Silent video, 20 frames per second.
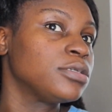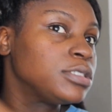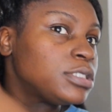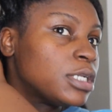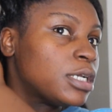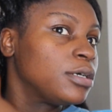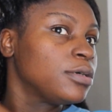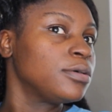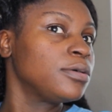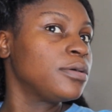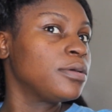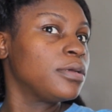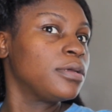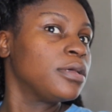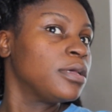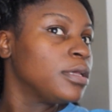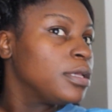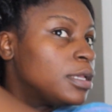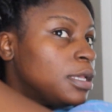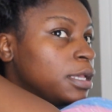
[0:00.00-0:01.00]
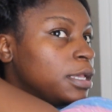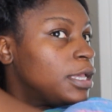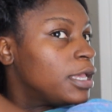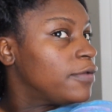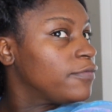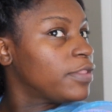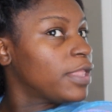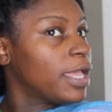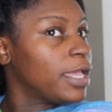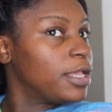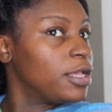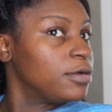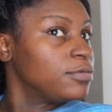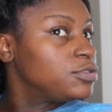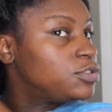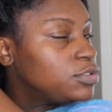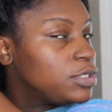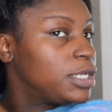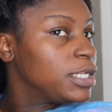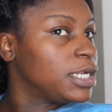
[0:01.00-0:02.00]
So if that
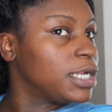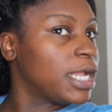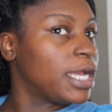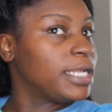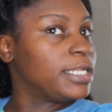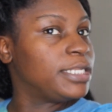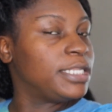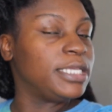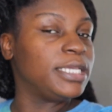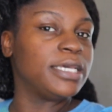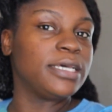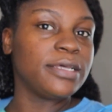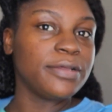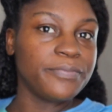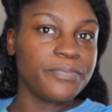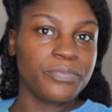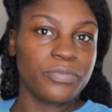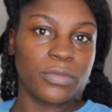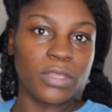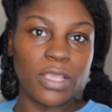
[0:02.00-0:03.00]
helps you get an idea